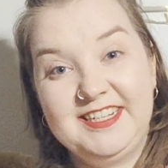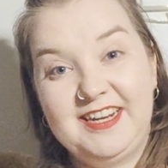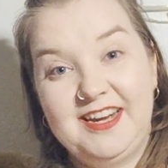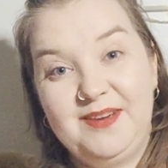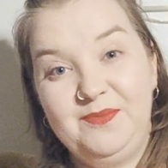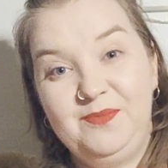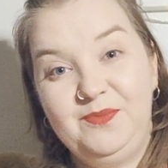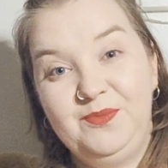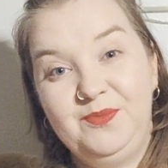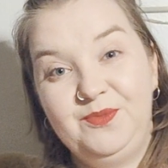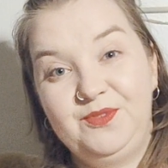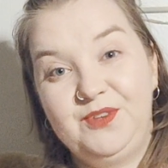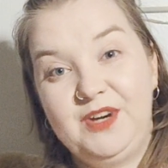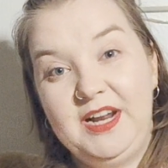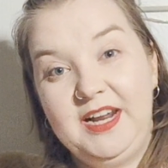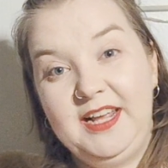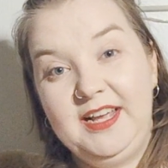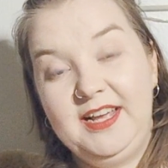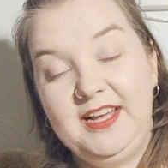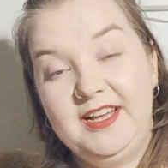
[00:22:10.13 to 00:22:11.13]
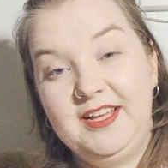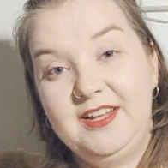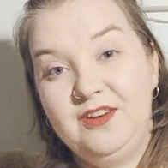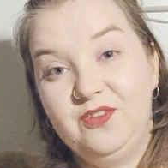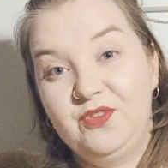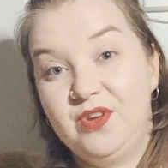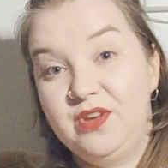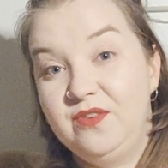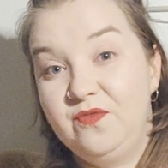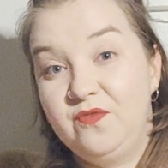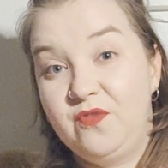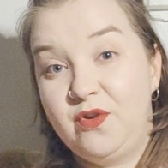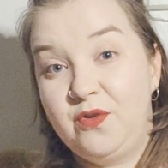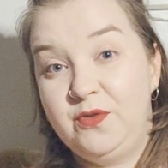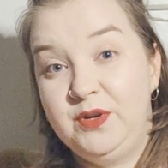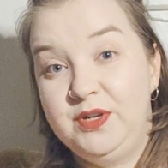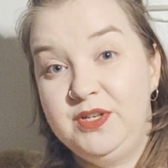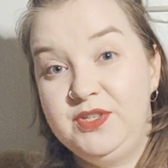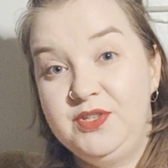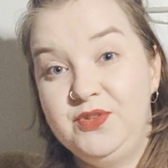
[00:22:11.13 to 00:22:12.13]
I'm really looking
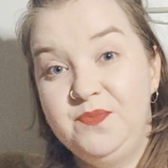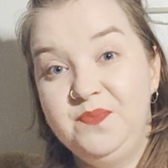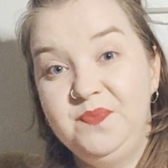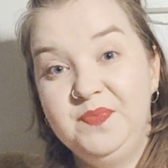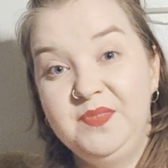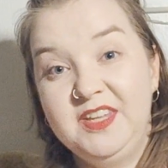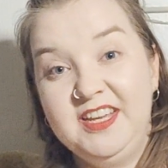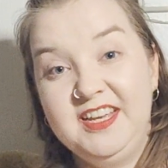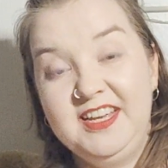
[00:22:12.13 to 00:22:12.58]
forward to